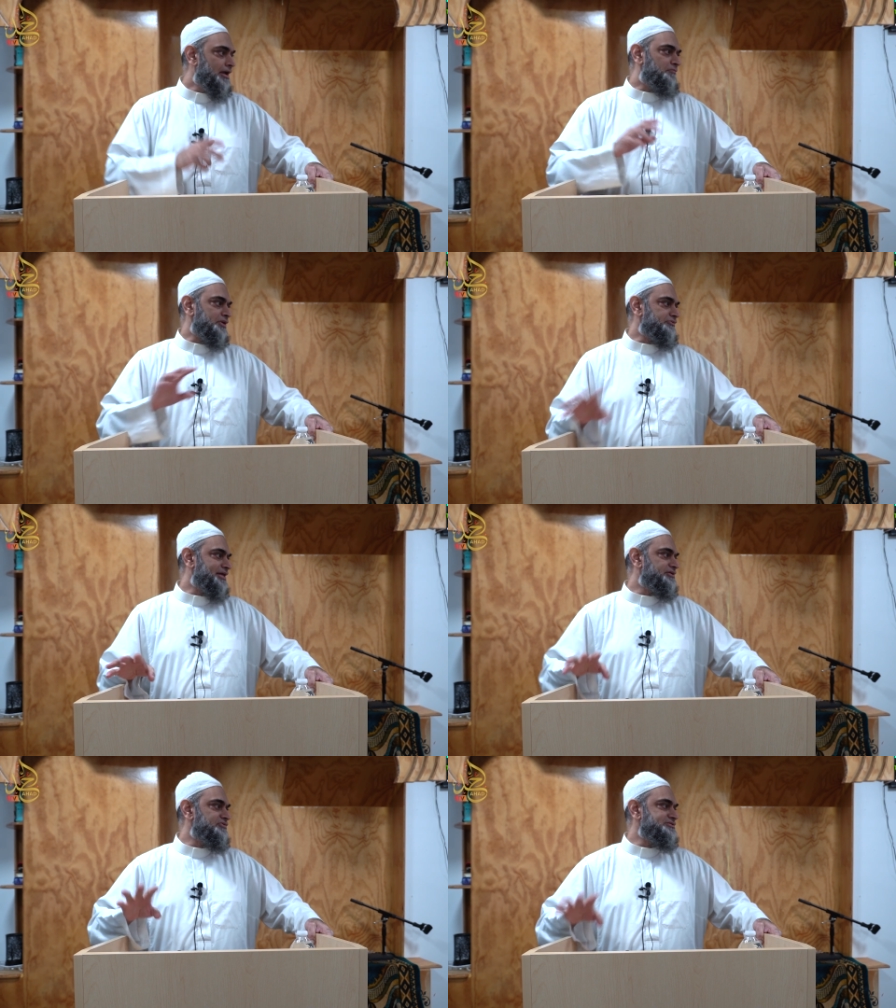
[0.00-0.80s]
But
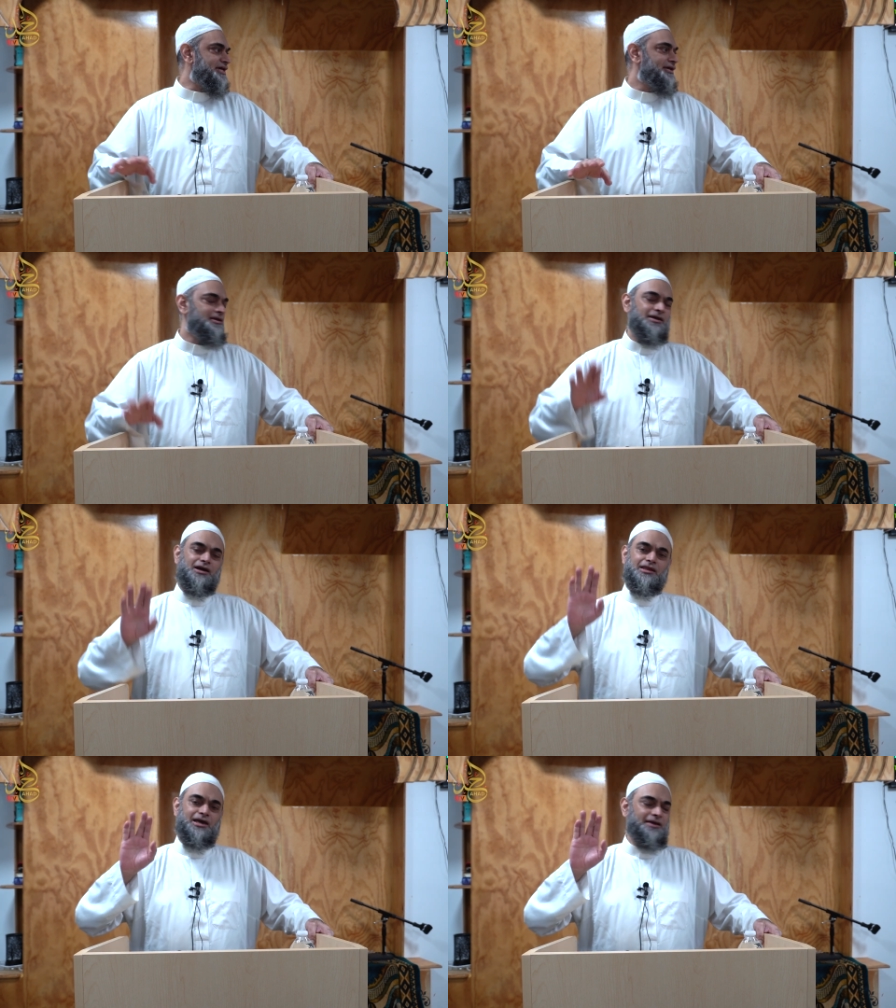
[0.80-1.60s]
rather we say,
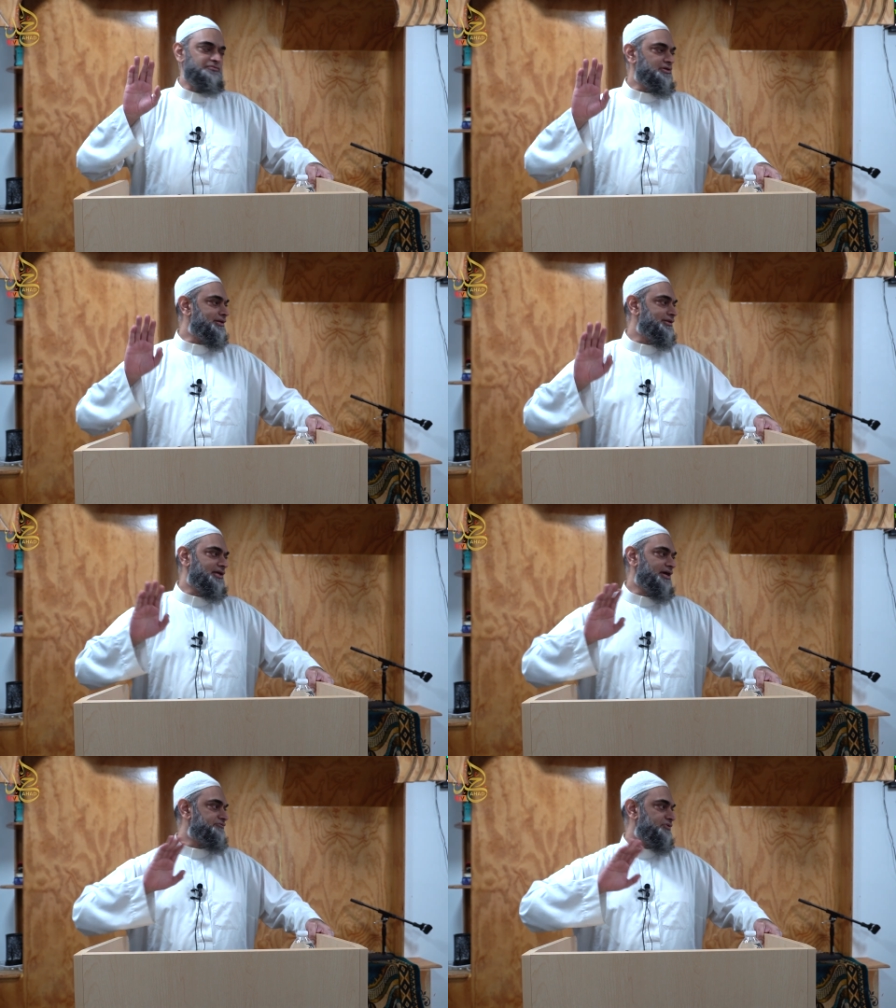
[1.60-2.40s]
Alhamdulillah.